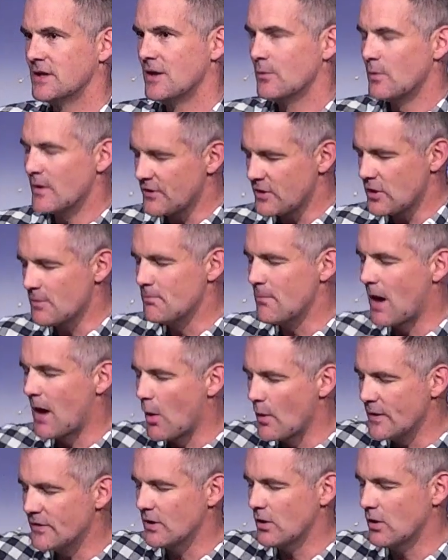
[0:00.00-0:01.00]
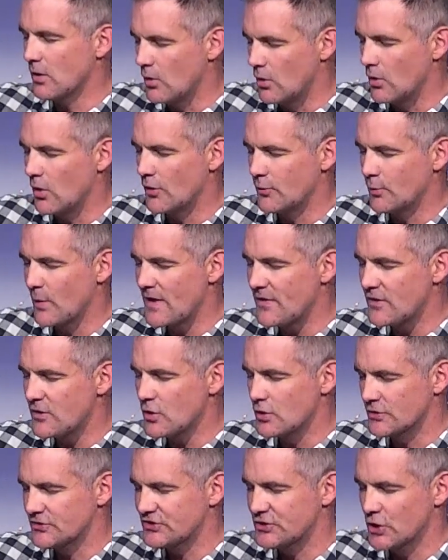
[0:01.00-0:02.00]
whether you're mowing the lawn, whether
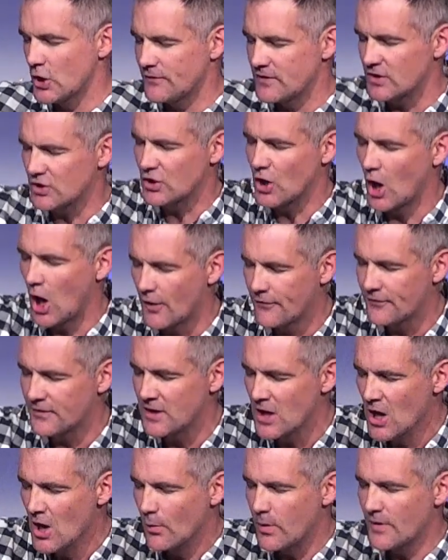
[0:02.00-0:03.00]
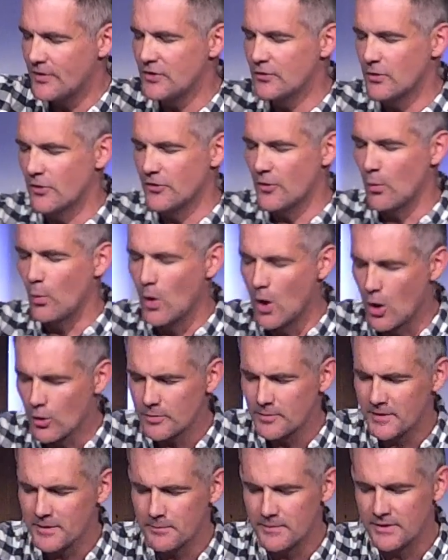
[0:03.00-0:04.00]
you're serving coffee, whether you're on the
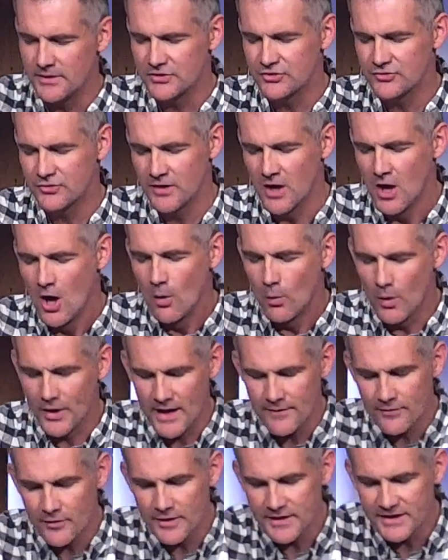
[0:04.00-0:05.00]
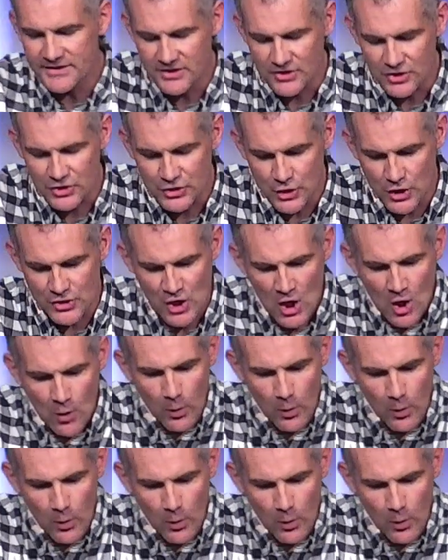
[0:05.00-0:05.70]
welcoming ministry, whatever it is in church,